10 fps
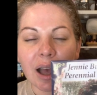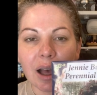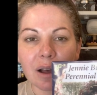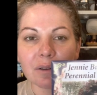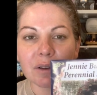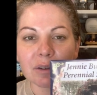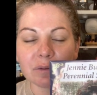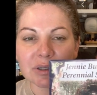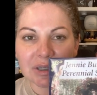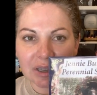of
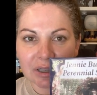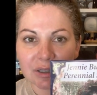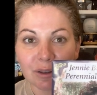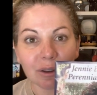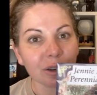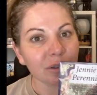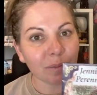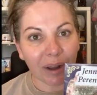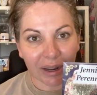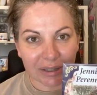seeds, so you can use them
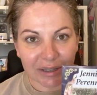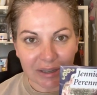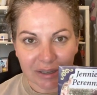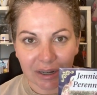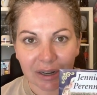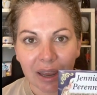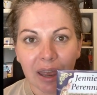next season,